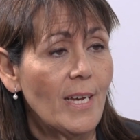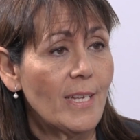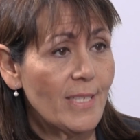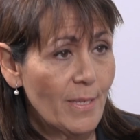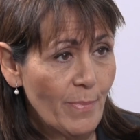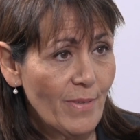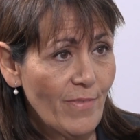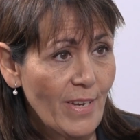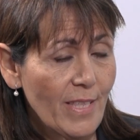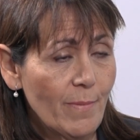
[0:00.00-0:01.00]
and
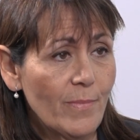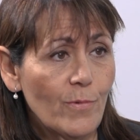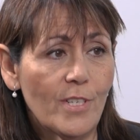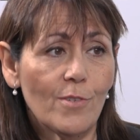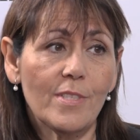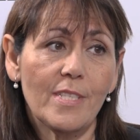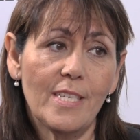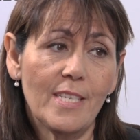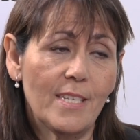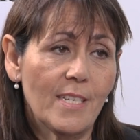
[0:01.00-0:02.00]
simplify them. We don't
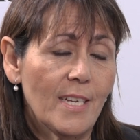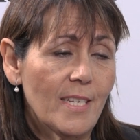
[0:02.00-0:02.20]
need